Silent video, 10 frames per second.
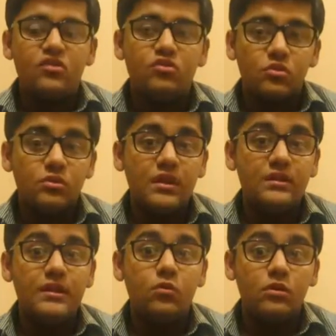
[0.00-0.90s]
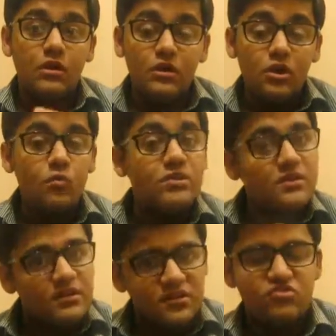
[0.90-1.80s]
and so that they could
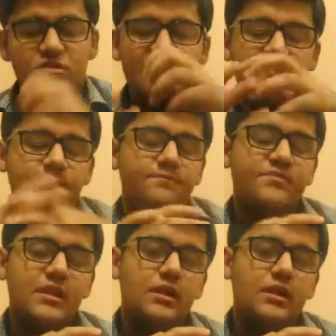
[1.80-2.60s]
continue with their industries.